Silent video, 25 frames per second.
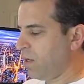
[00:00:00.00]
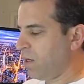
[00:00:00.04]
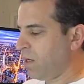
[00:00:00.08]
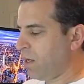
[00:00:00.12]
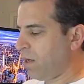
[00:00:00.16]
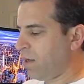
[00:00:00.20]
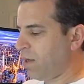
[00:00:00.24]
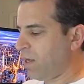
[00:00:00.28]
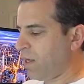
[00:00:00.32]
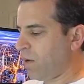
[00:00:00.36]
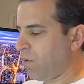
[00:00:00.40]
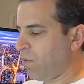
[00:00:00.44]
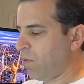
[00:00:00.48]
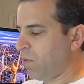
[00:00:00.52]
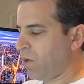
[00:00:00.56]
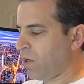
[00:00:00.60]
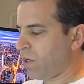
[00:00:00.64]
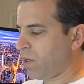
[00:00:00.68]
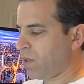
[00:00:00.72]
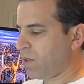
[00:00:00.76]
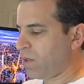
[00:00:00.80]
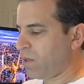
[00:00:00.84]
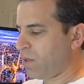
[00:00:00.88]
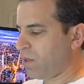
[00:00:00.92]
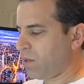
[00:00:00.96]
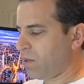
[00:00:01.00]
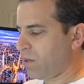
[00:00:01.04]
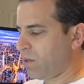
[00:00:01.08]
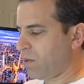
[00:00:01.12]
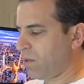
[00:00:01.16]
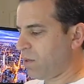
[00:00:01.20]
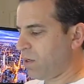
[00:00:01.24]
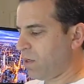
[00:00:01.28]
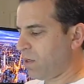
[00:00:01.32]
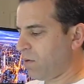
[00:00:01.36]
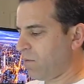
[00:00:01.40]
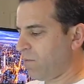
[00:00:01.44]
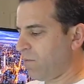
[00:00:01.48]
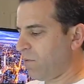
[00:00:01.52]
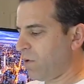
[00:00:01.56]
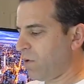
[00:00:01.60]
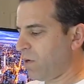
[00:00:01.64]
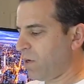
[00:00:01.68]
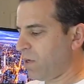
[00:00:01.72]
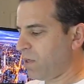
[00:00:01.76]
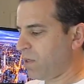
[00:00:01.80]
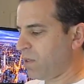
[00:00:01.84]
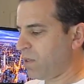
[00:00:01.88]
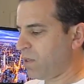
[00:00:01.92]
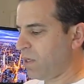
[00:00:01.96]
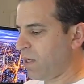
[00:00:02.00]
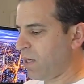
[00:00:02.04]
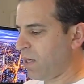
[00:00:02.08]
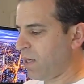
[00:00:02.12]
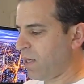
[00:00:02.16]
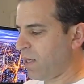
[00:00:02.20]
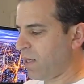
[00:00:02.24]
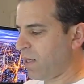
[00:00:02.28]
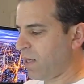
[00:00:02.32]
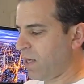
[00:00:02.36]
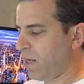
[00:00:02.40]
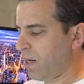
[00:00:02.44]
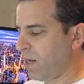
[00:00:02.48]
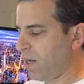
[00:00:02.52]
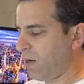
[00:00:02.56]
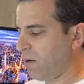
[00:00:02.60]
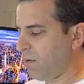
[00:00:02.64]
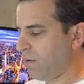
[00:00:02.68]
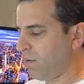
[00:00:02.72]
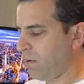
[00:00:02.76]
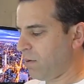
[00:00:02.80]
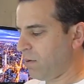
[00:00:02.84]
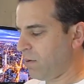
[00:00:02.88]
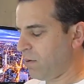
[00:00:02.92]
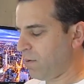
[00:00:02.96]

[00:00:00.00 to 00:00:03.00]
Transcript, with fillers: how that works as far as taking that out.